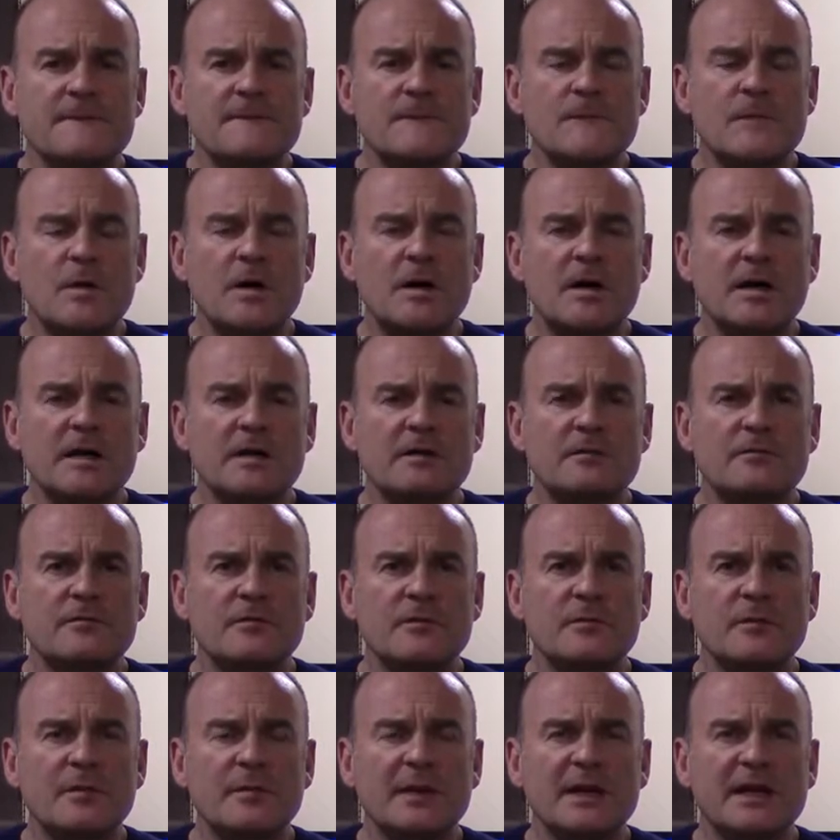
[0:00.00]
wine
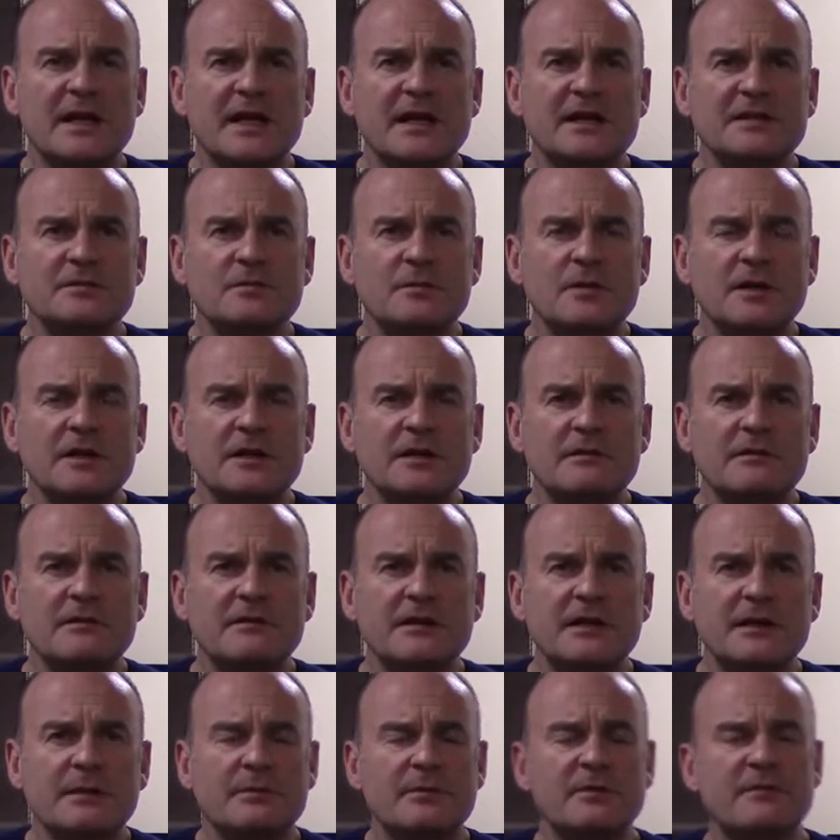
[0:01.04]
from the Balla Geza
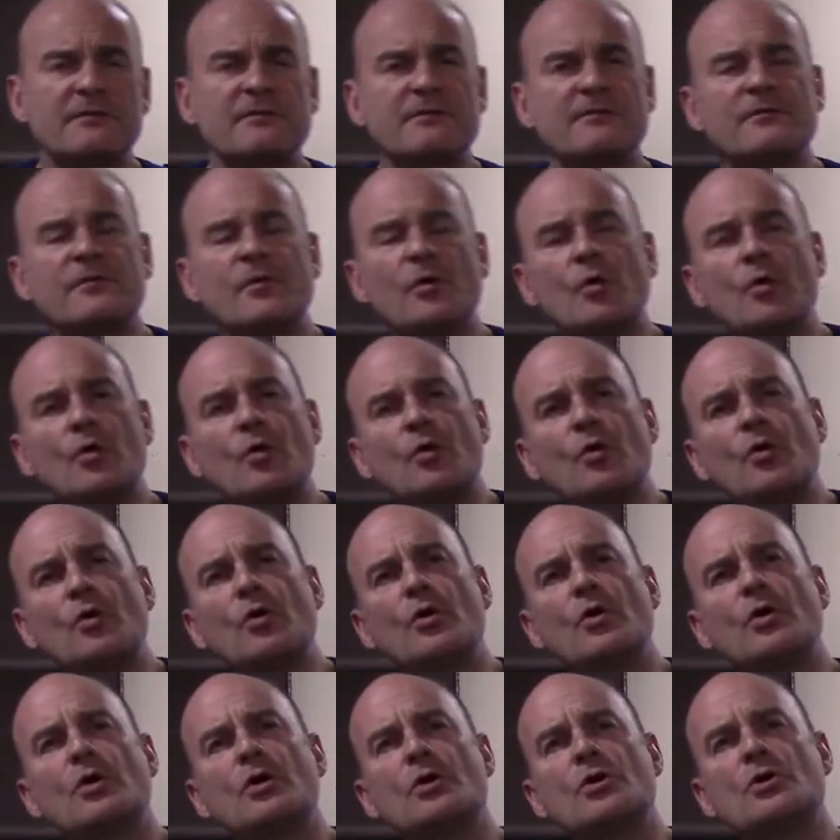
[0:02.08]
winery
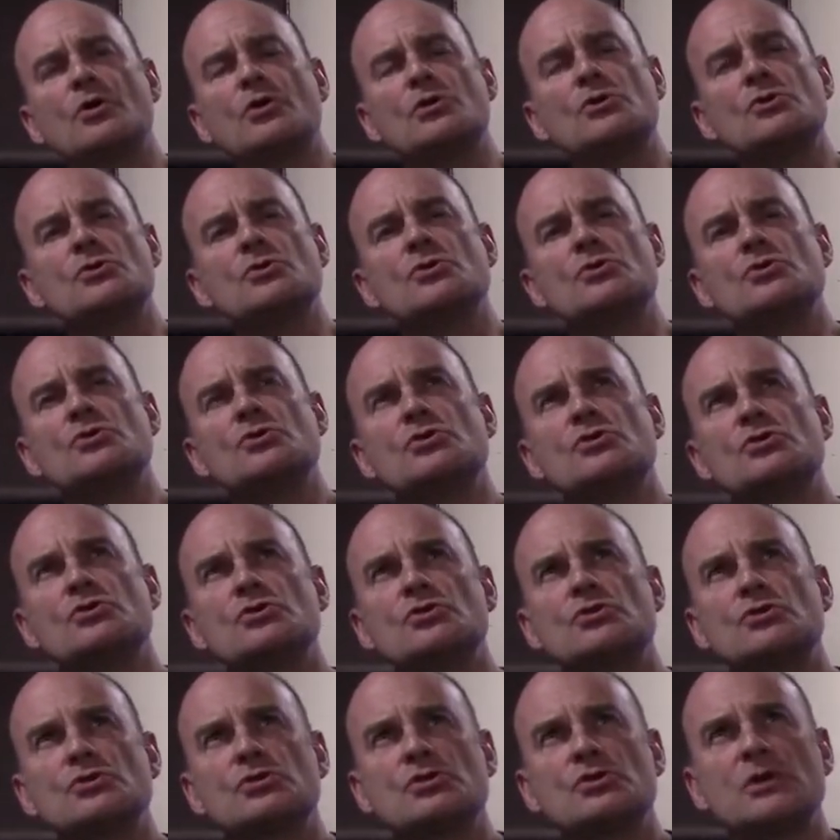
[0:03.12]
before,
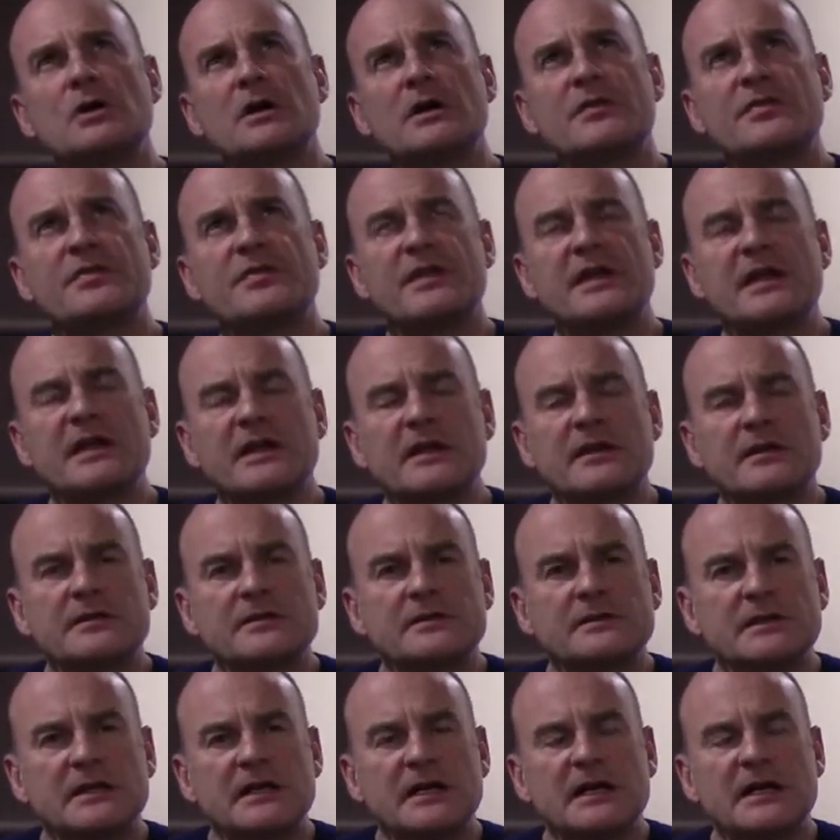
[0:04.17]
I think.
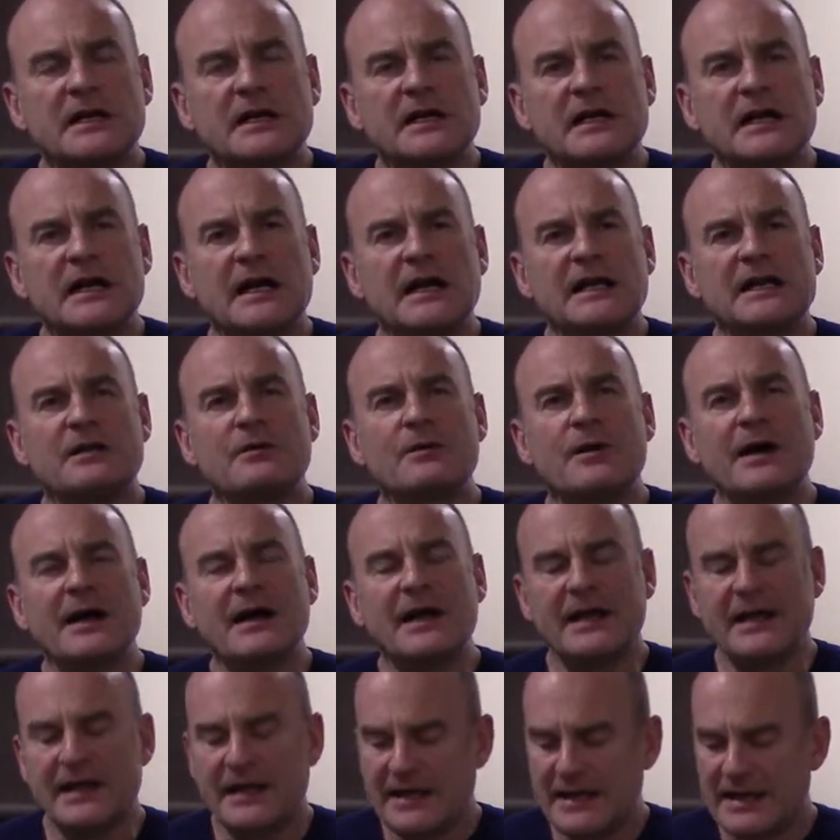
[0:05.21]

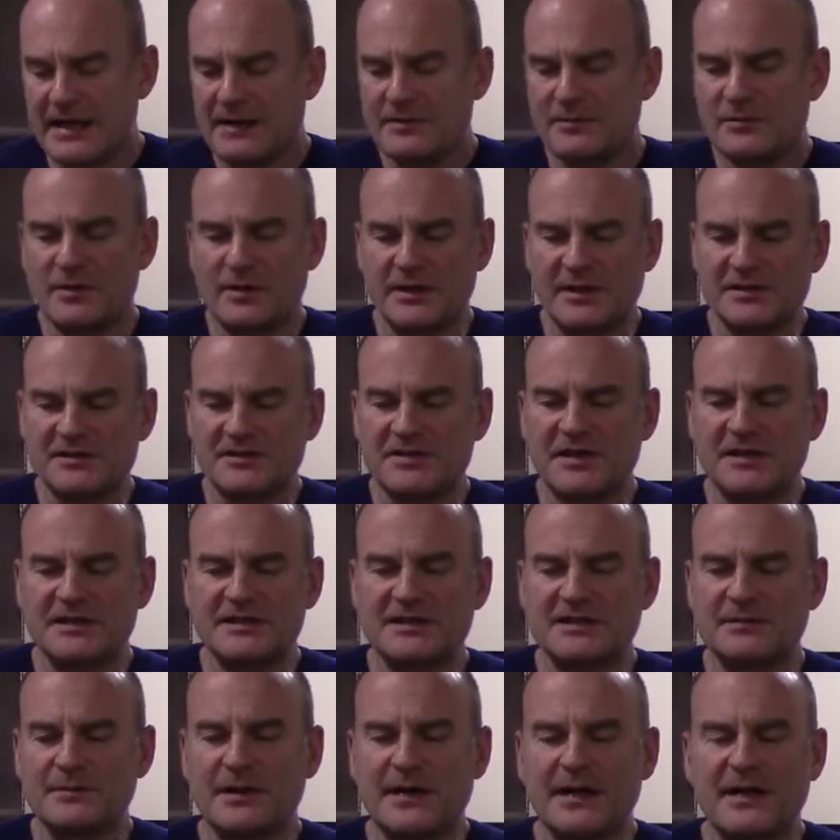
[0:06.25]
Anyway, I'm quite
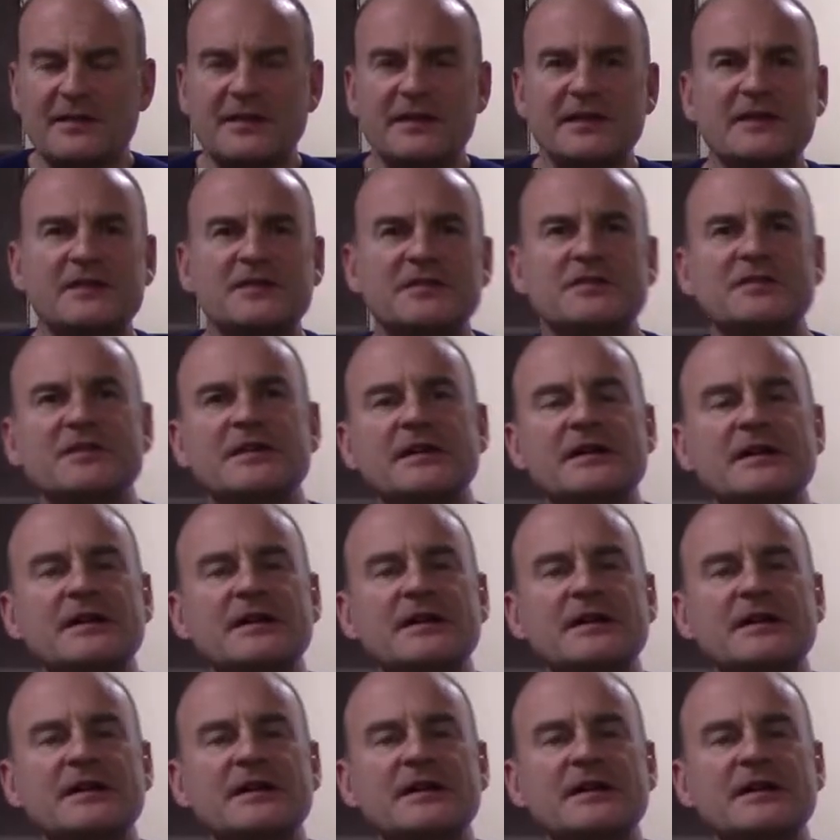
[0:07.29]
excited about this.